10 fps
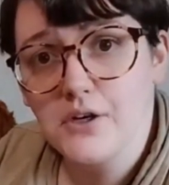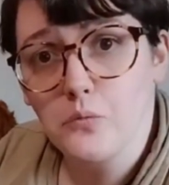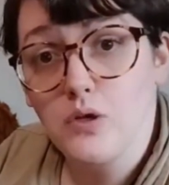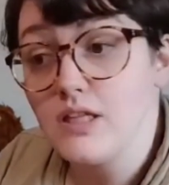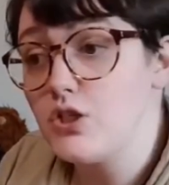
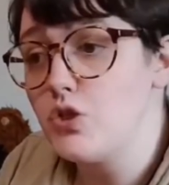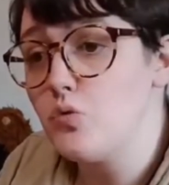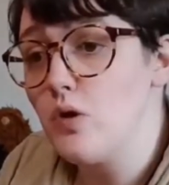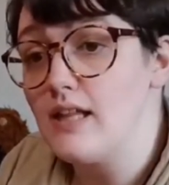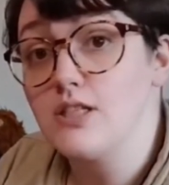Will it do
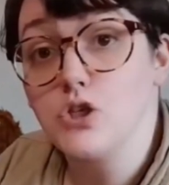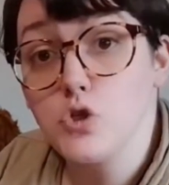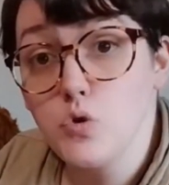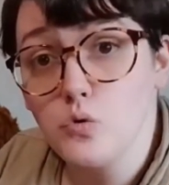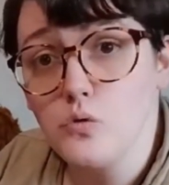well as a
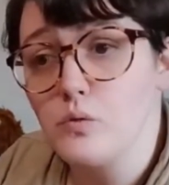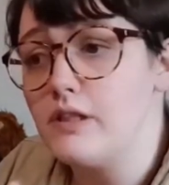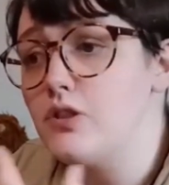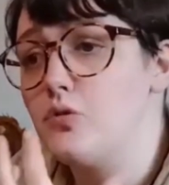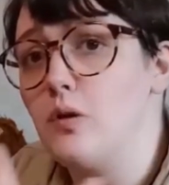tool? Will it
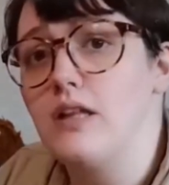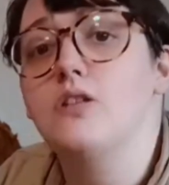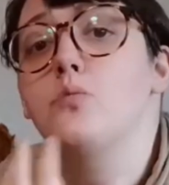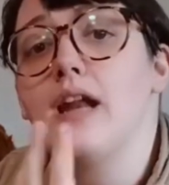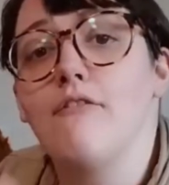do well as
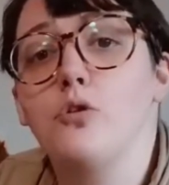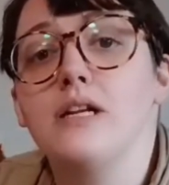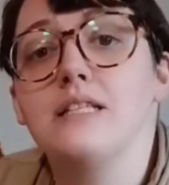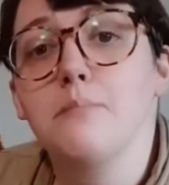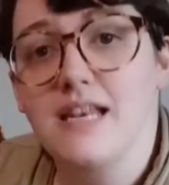whatever it's
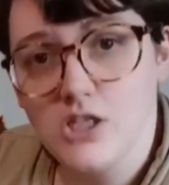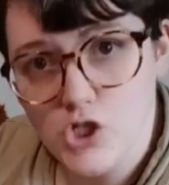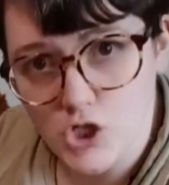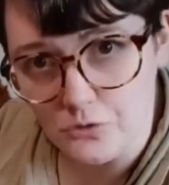meant to do?